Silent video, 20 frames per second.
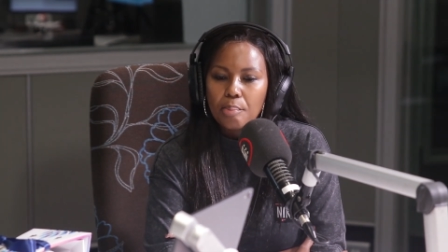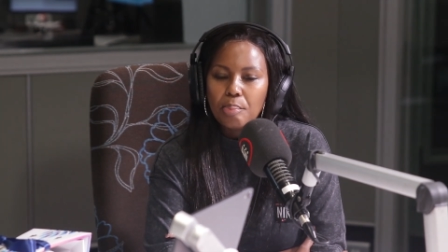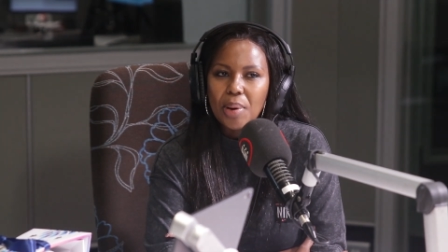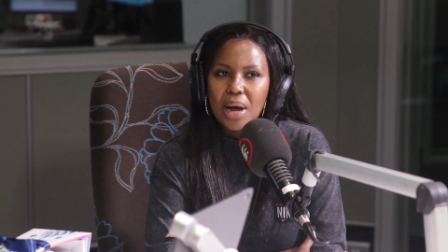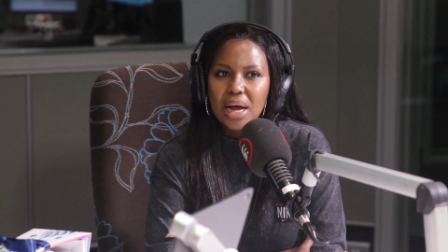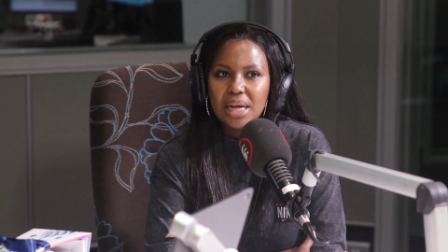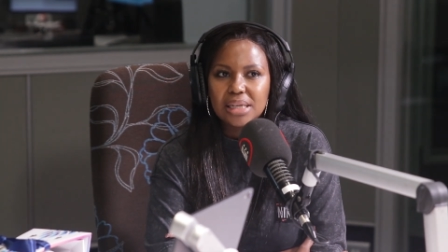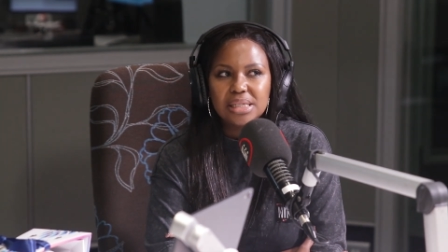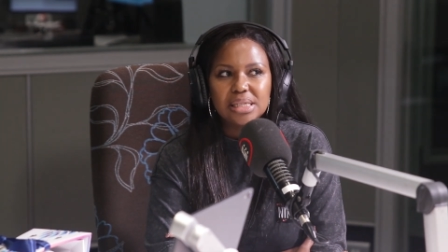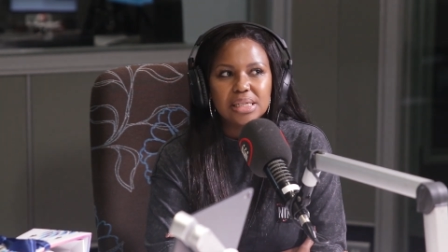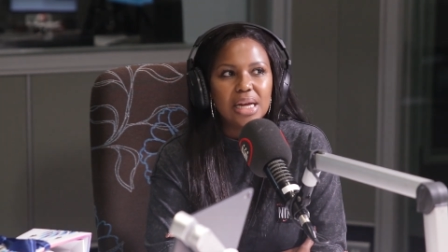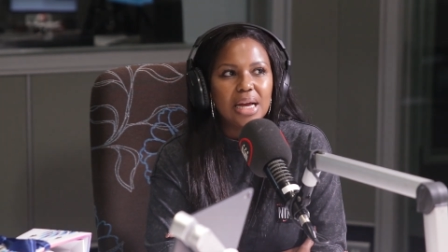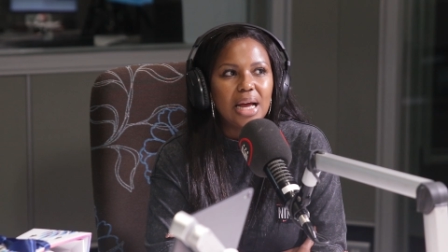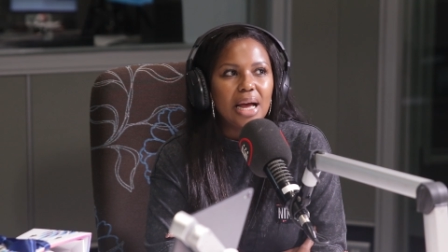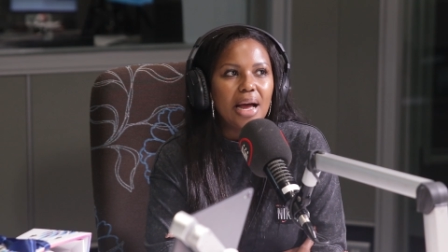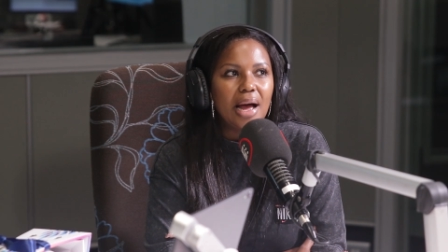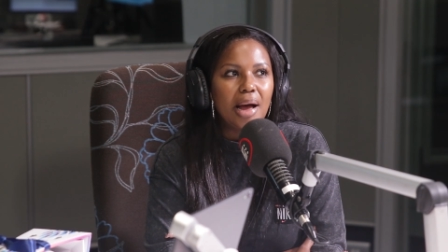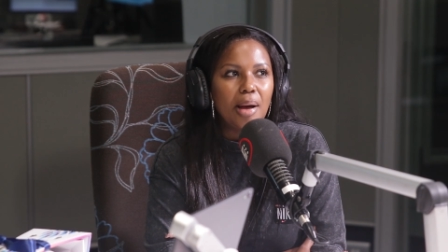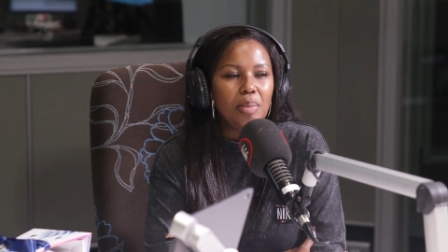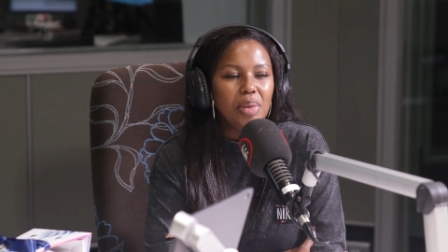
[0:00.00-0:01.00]
But
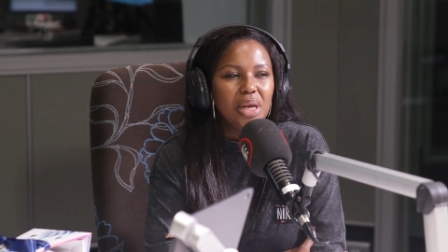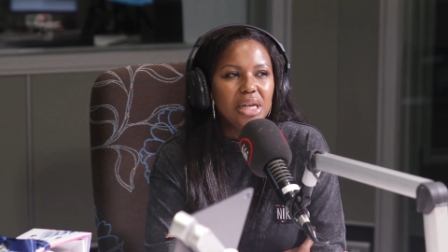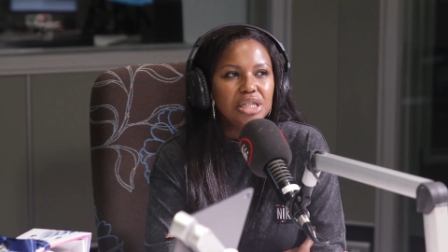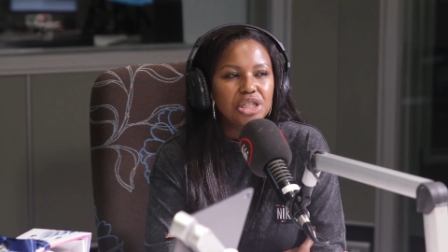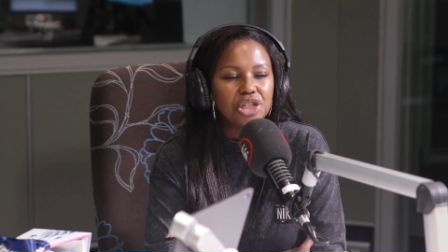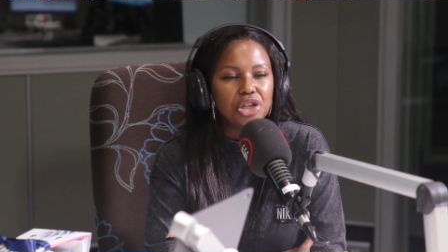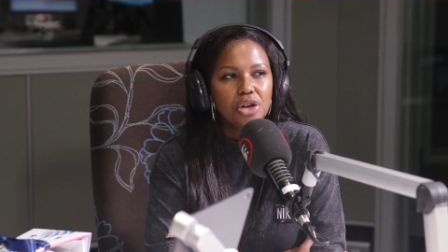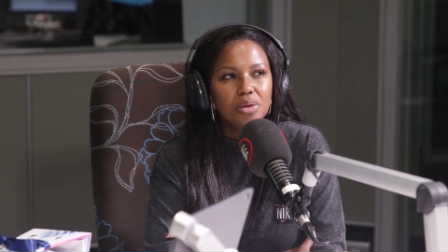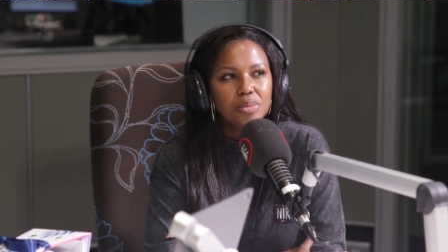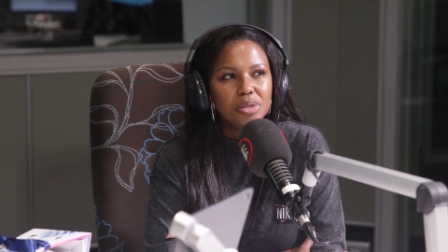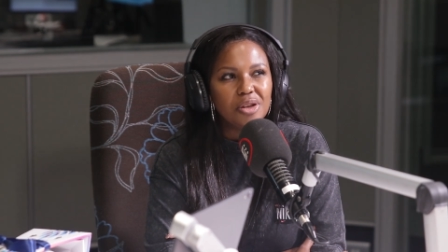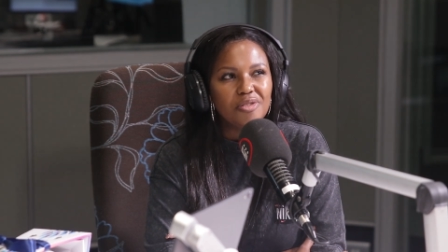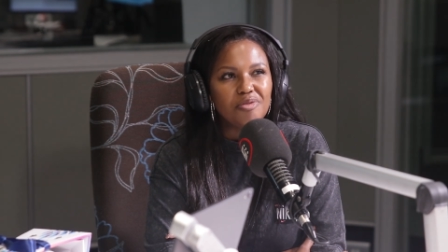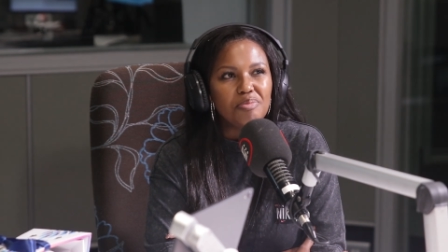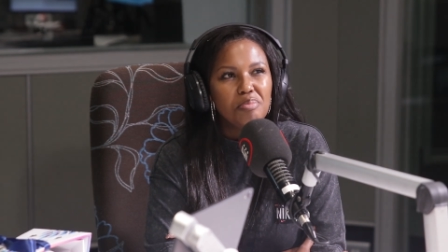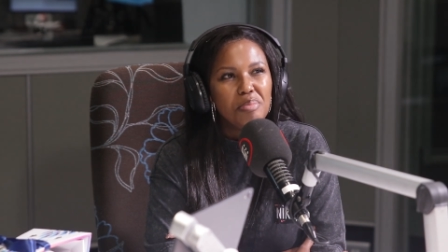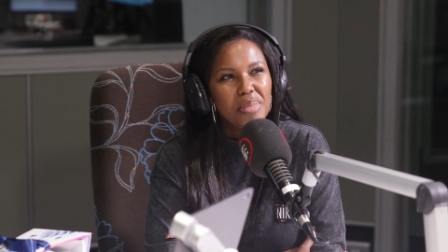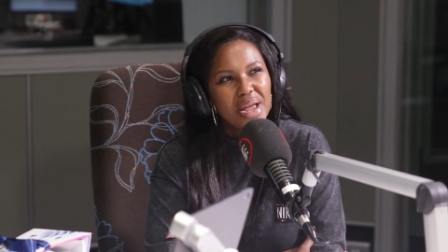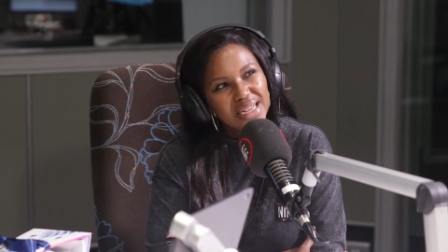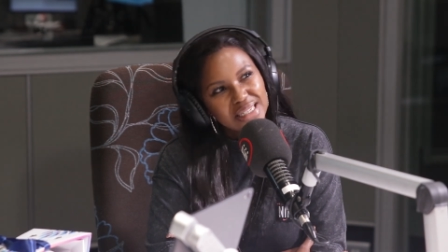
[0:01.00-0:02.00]
um, in terms of
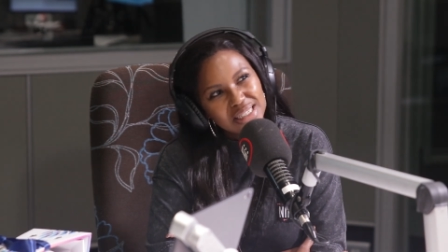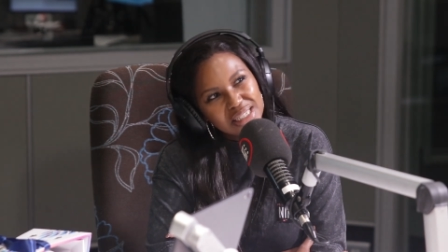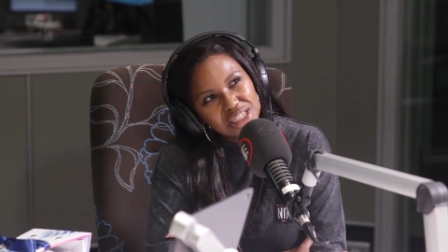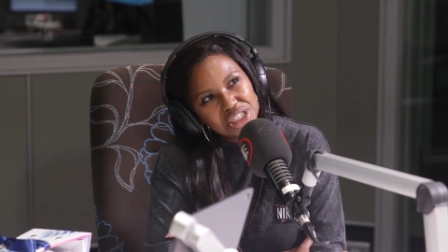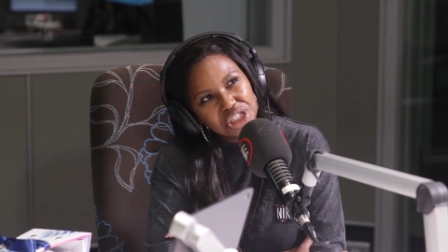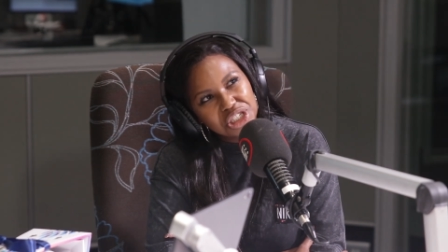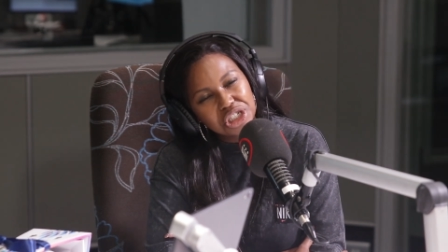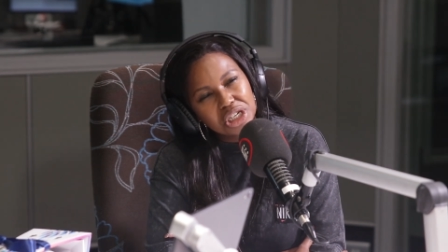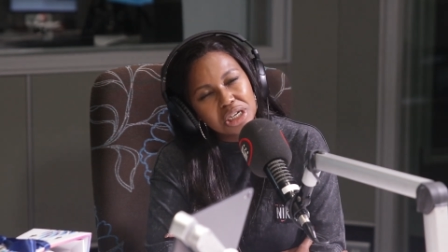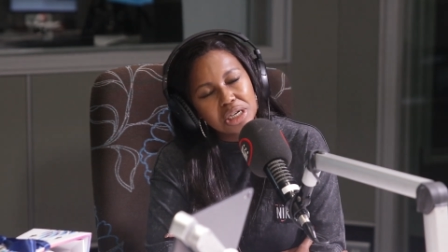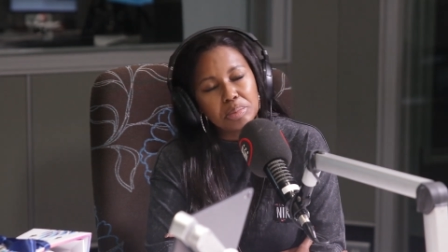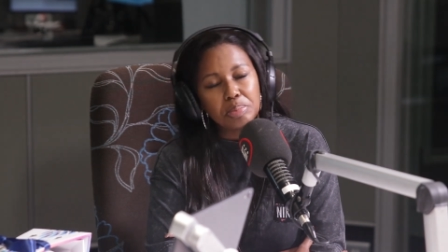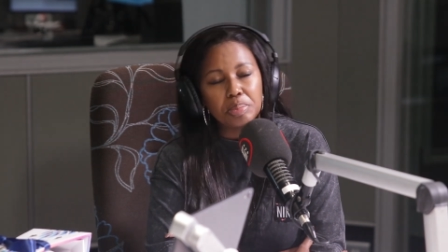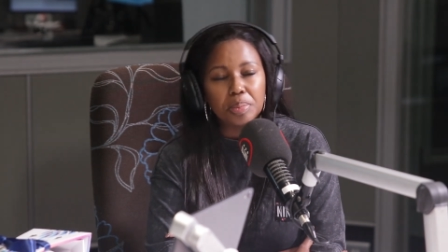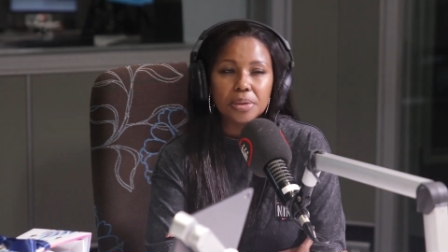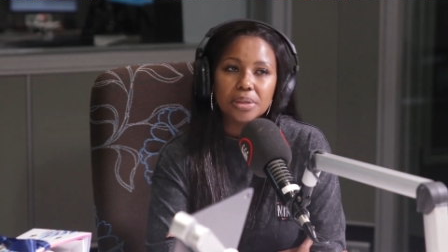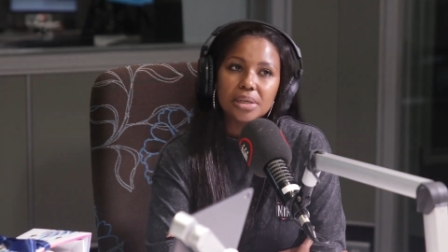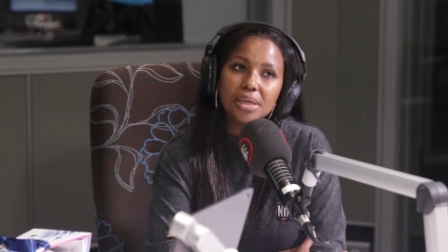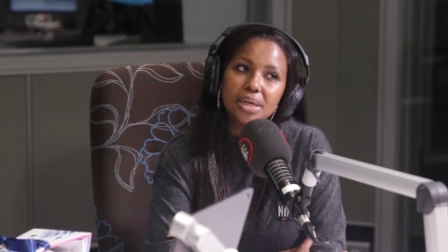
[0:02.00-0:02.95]
mentorship,